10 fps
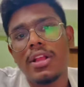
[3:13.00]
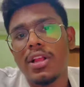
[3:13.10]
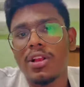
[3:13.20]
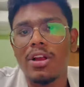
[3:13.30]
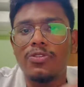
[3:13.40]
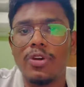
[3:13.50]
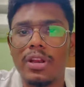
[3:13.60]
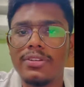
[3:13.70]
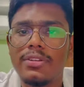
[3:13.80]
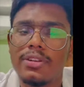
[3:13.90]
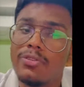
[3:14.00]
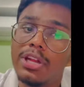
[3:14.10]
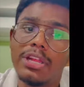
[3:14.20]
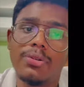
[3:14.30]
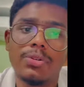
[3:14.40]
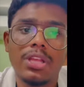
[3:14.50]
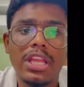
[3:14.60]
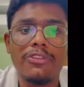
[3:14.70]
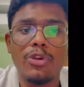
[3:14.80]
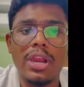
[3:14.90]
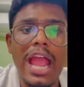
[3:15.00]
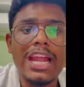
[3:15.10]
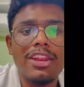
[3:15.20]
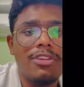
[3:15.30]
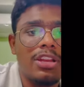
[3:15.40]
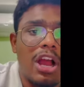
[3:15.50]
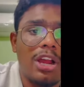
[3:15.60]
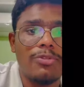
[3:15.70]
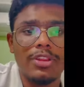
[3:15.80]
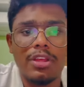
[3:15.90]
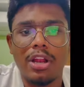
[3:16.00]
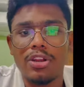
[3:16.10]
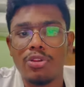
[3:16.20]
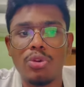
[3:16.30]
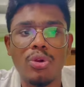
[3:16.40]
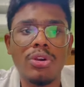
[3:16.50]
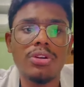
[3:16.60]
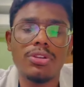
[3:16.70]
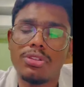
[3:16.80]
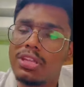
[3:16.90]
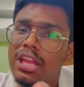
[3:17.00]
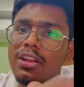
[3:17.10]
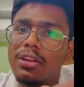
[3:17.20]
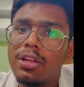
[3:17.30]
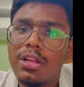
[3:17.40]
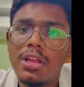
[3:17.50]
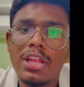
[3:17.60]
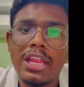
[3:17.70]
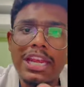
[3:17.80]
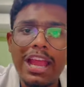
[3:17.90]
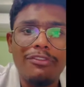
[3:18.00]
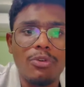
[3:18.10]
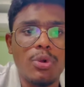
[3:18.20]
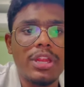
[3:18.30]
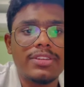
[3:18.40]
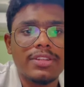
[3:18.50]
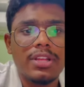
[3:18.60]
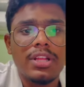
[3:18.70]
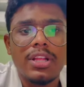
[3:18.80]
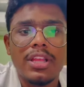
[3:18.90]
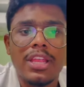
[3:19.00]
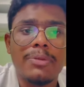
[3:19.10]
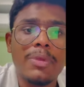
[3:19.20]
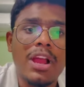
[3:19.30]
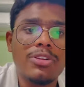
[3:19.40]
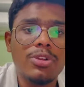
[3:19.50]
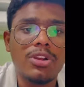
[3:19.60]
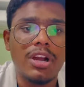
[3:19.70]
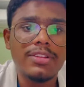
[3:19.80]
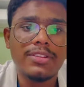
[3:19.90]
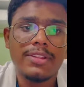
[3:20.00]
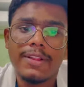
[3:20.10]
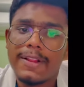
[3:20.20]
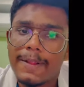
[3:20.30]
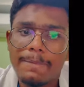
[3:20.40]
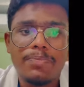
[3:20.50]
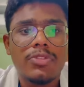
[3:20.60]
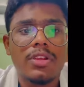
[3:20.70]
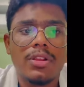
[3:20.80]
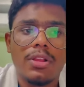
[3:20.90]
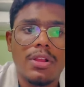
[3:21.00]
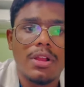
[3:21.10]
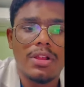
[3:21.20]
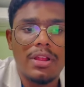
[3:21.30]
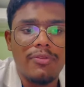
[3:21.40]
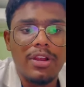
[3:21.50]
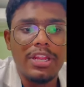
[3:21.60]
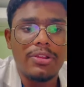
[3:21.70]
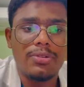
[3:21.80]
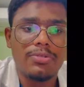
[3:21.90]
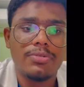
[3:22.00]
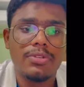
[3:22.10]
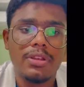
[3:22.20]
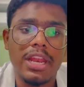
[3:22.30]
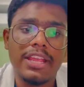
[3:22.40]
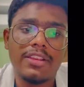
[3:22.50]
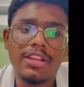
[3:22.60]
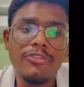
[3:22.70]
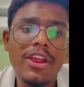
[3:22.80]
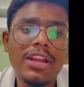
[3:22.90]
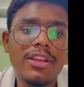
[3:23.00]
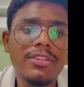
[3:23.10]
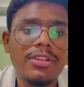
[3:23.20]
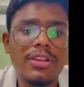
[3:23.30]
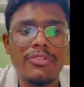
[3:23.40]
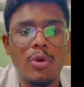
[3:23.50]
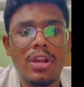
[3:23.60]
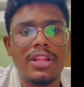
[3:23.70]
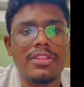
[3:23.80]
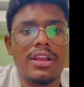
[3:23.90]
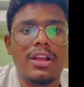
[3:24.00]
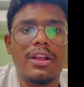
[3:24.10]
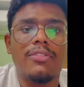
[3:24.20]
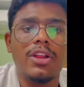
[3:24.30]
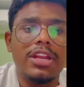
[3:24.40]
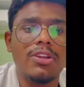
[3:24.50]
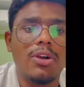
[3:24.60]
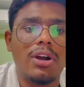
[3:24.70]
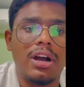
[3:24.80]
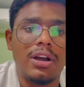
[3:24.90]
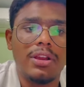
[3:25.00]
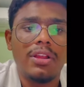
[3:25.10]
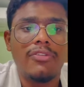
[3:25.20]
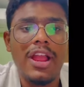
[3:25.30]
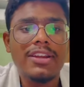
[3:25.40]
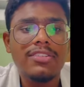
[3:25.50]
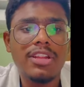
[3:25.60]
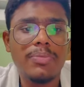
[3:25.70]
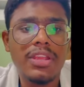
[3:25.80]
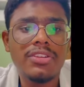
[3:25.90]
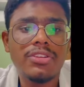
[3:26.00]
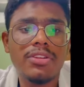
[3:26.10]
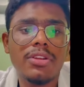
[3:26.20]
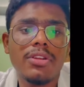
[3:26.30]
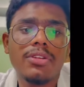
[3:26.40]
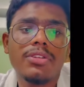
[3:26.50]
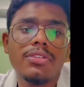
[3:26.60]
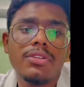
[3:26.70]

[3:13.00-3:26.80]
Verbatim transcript: cause for vertigo. If you are active in hot weather and you don't take enough fluids, it may also cause vertigo. Like risk factors involved in the vertigo are factors that may include